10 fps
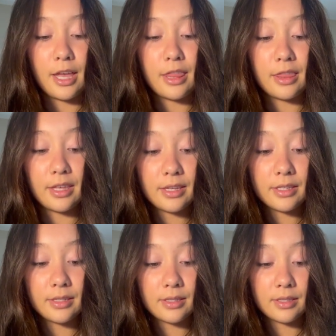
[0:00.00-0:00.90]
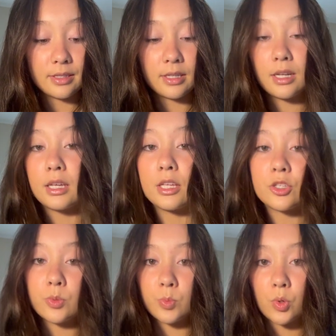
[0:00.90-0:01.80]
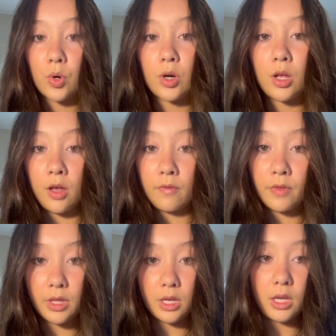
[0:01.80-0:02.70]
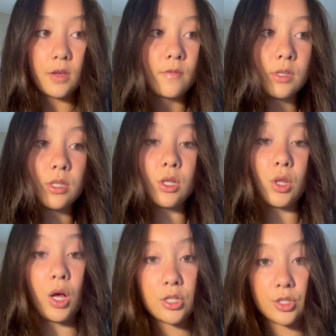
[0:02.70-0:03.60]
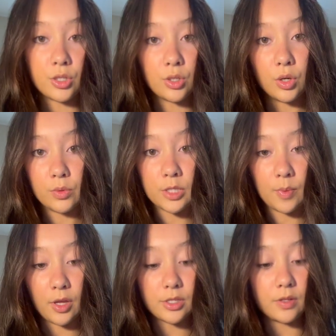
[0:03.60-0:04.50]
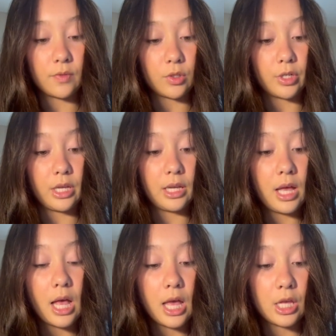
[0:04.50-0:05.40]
And this, getting into more of the physiological response of learning,